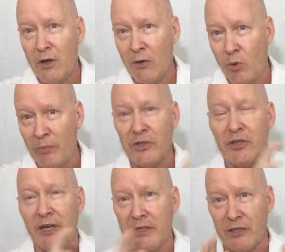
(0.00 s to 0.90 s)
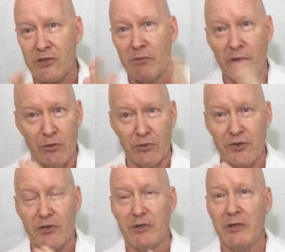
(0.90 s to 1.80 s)
a woman that gets
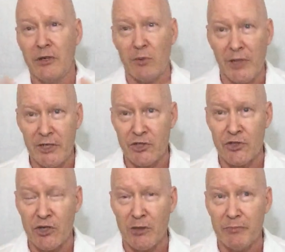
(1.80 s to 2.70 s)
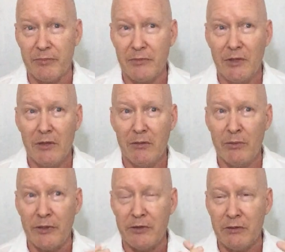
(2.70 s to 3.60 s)
abused in a relationship,
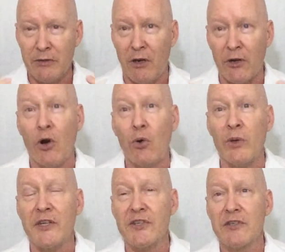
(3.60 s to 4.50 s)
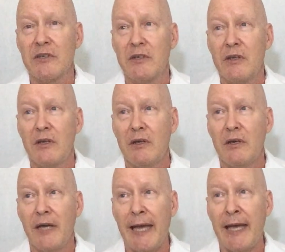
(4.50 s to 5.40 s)
but not always.
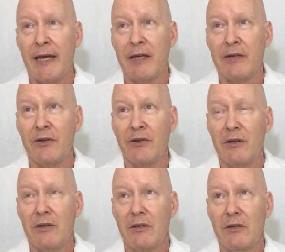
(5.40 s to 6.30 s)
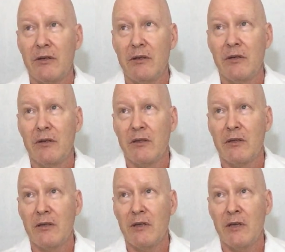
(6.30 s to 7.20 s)
And
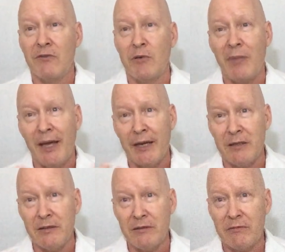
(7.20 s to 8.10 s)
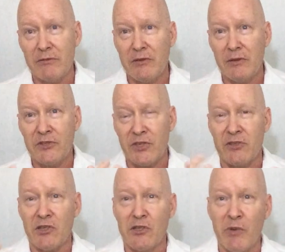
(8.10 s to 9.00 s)
if a man
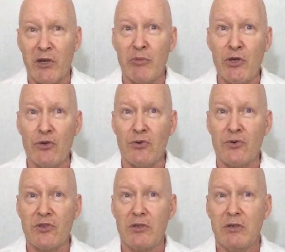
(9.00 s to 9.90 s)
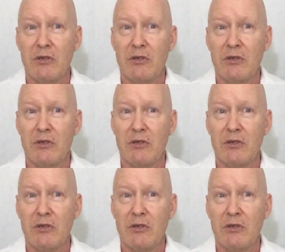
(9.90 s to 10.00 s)
says he's been abused,